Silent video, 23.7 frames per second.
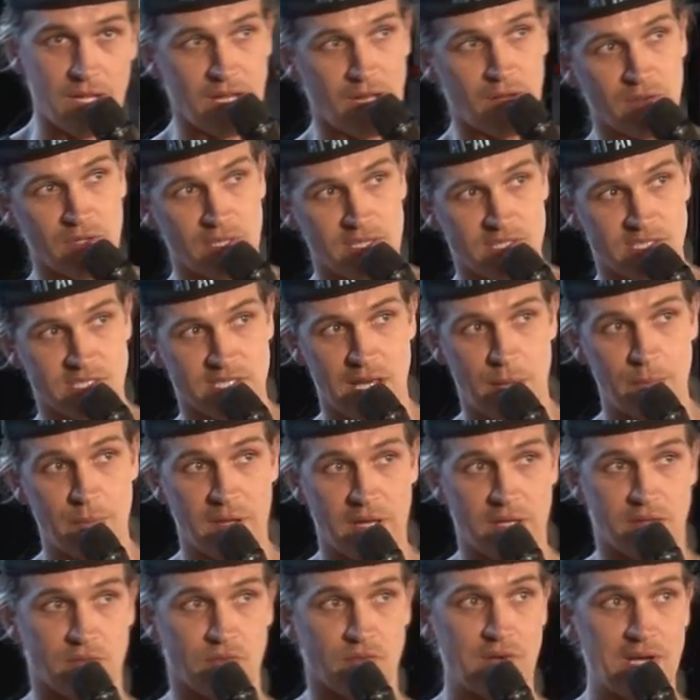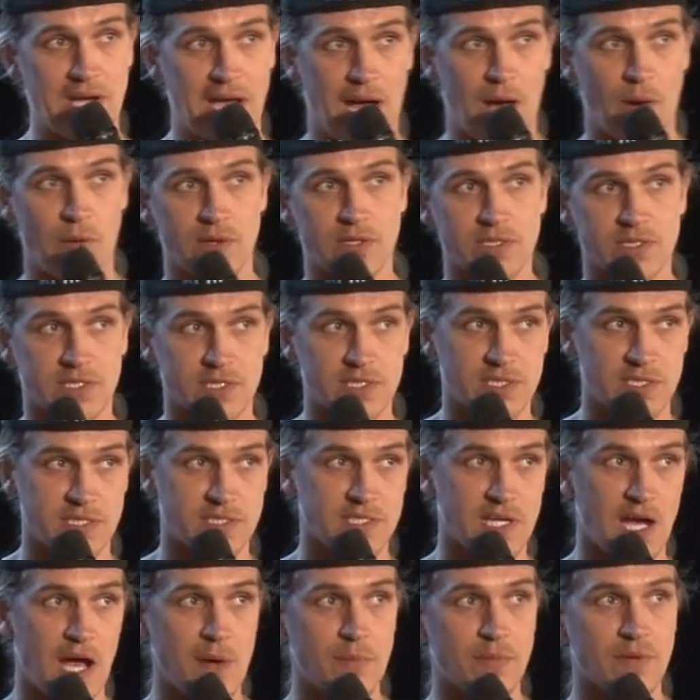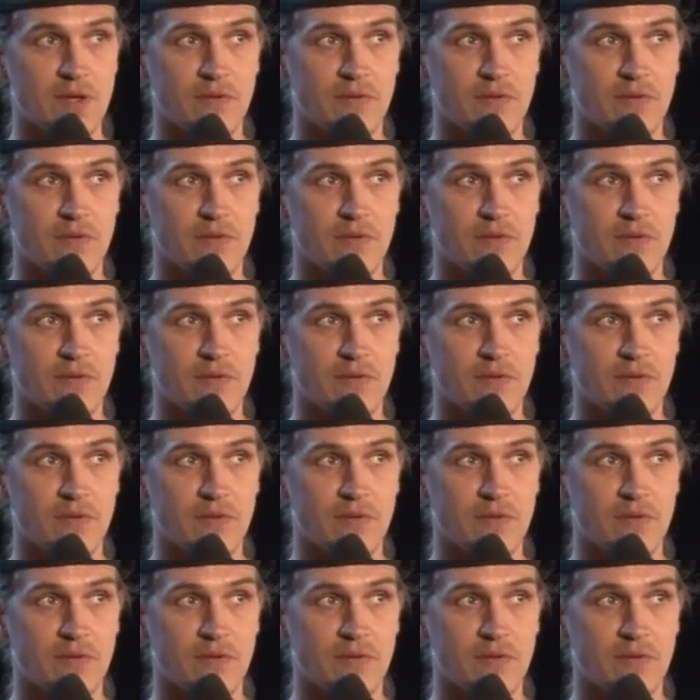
I only slept like three hours because the time